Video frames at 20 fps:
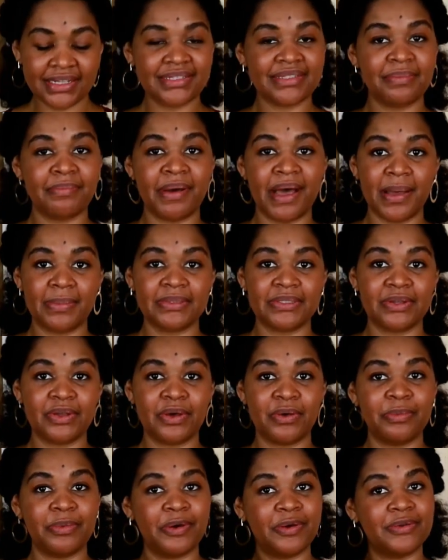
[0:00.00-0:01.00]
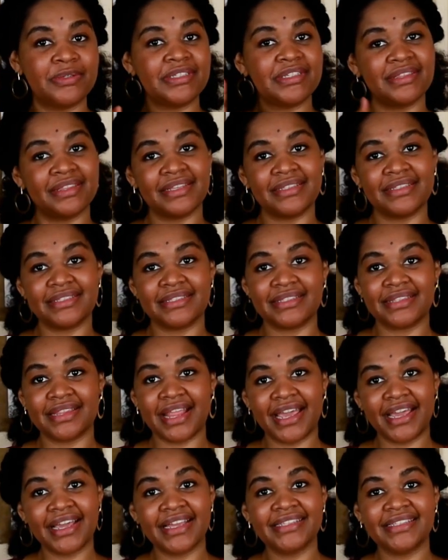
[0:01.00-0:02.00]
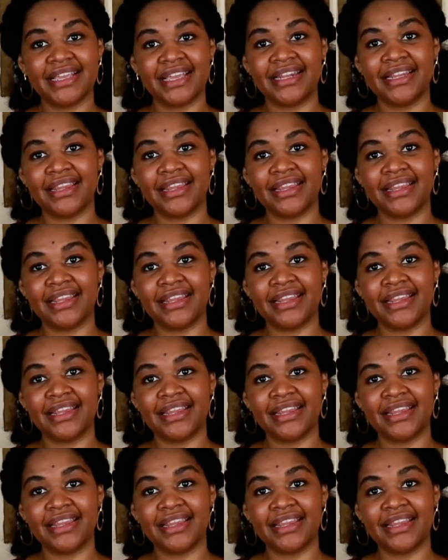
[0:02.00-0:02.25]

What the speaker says: is some popsicle molds, and this is, like I said,